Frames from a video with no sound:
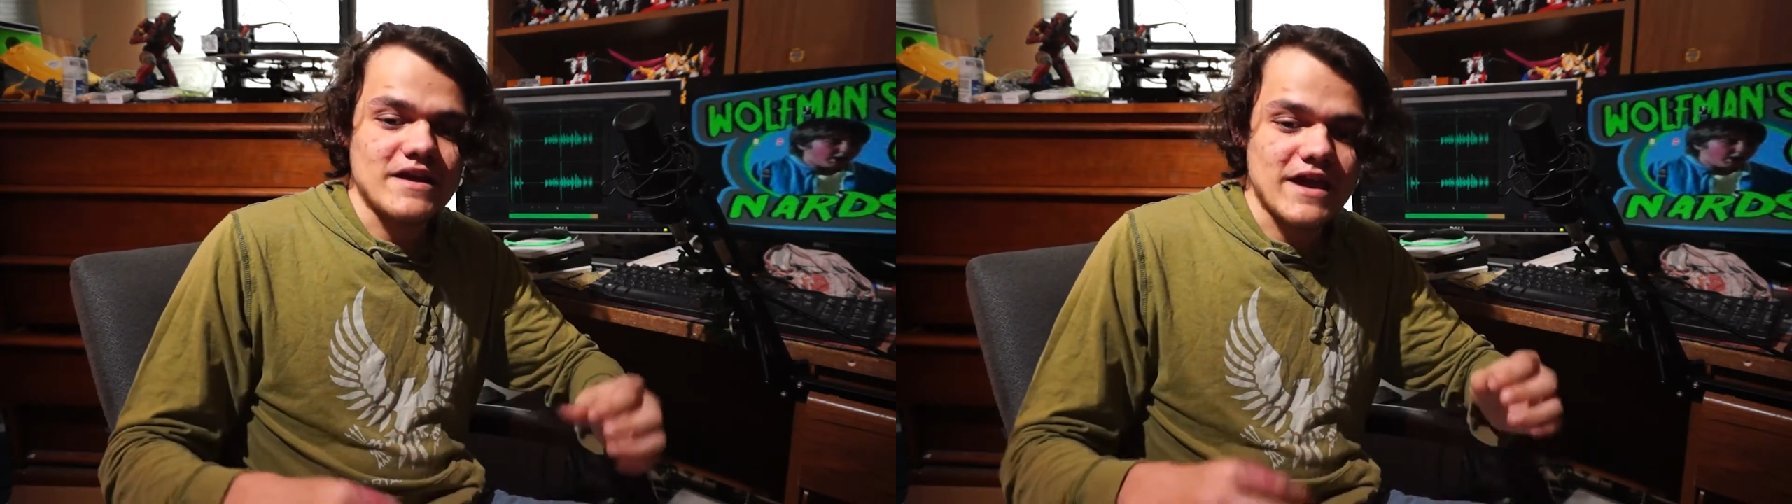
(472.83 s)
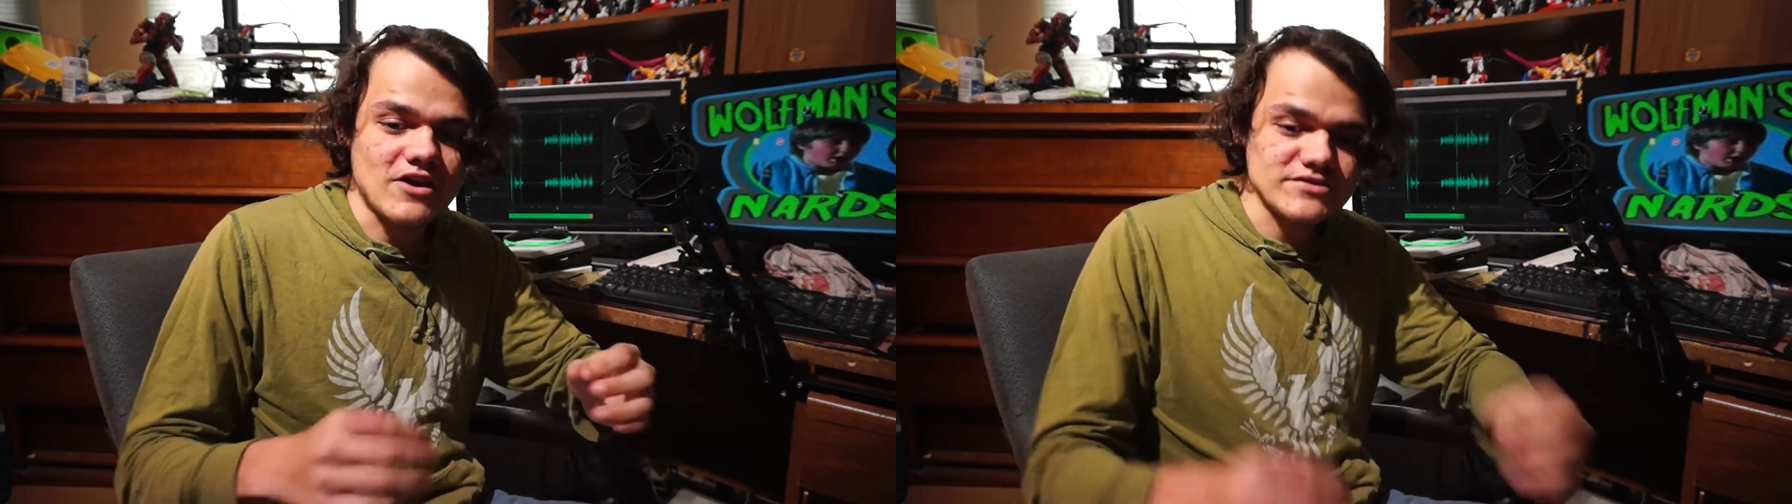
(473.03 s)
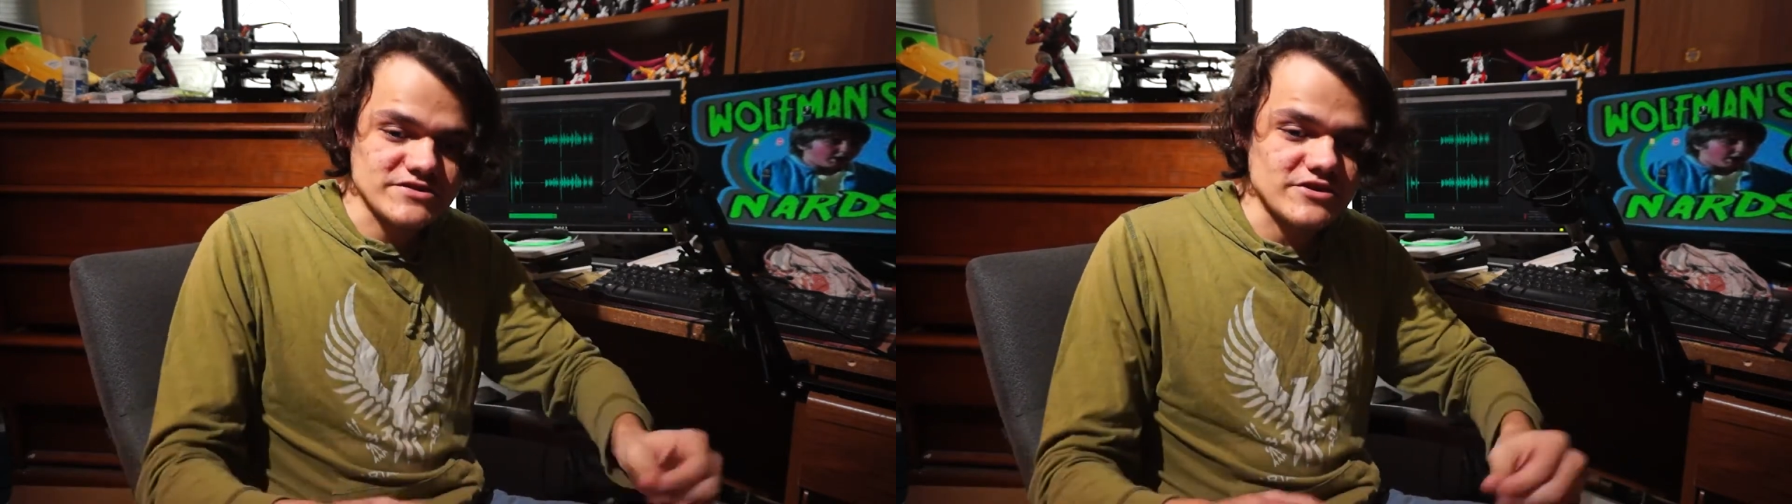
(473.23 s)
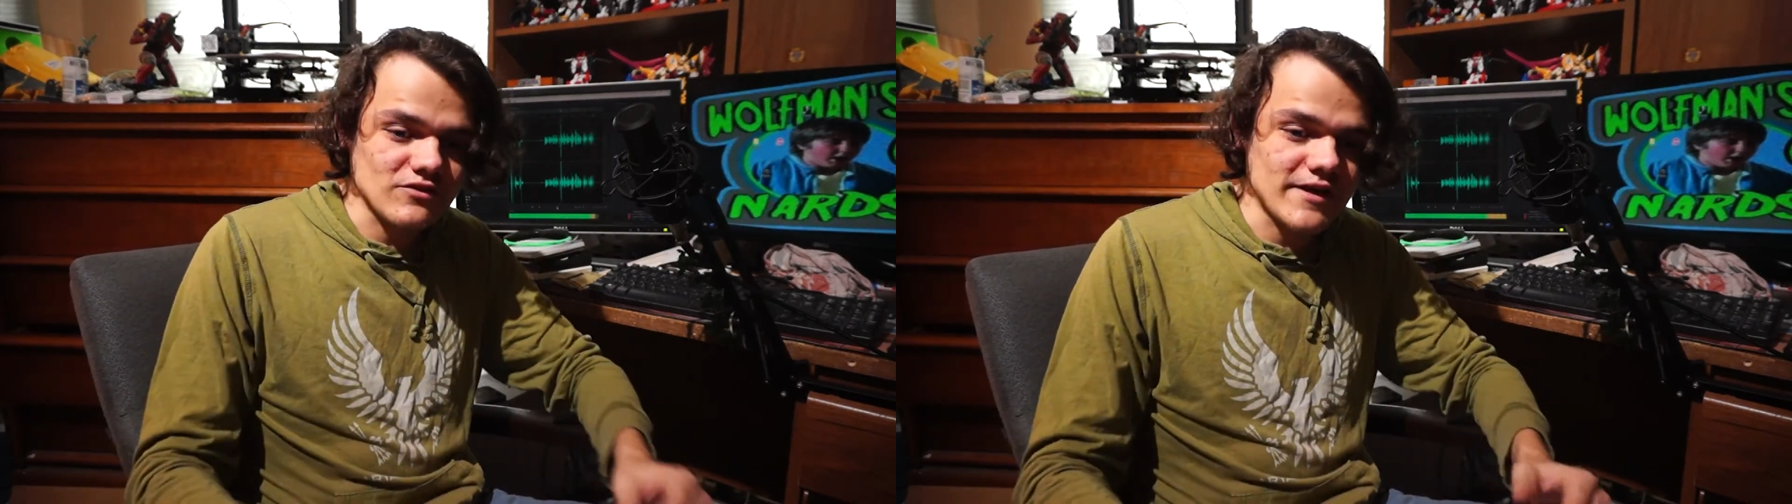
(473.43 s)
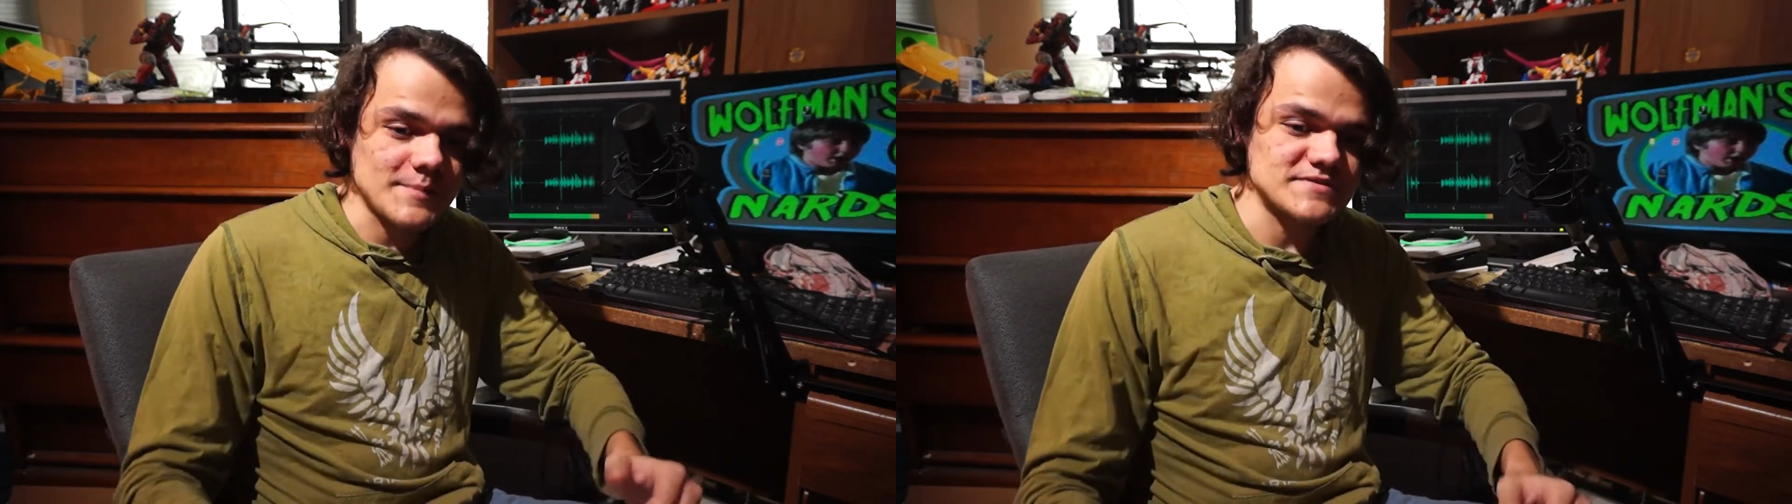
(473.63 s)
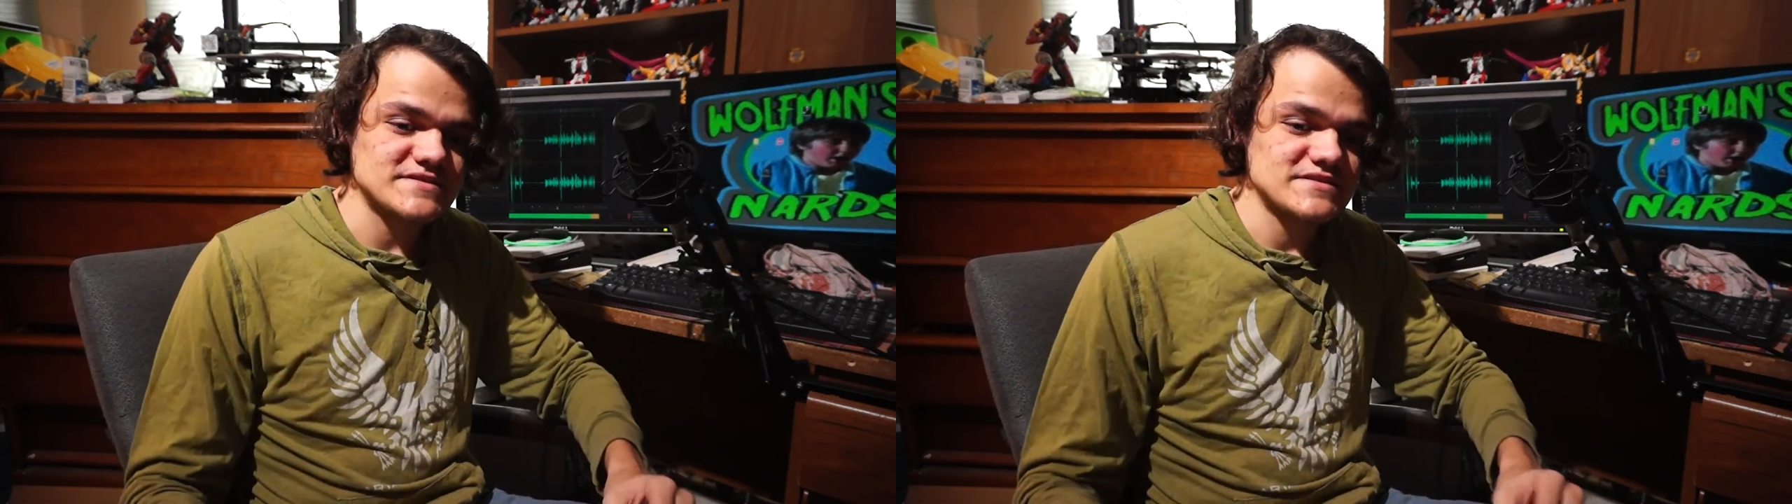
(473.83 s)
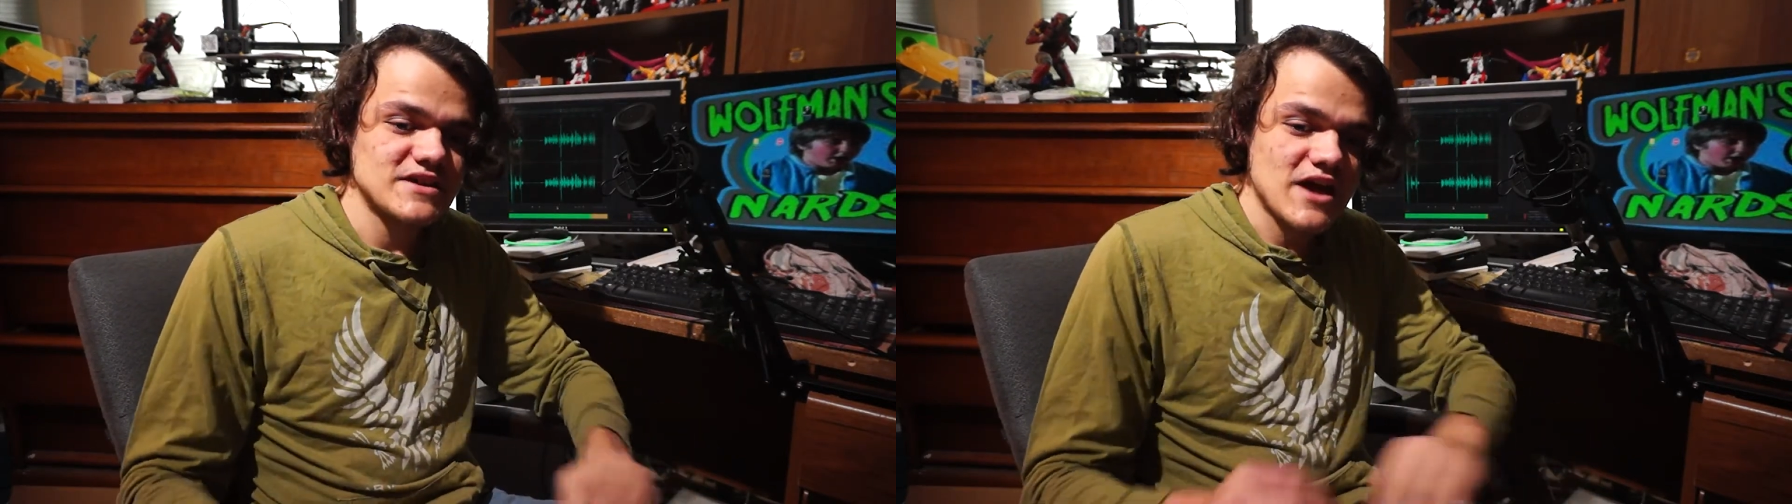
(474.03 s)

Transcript: And also your lips.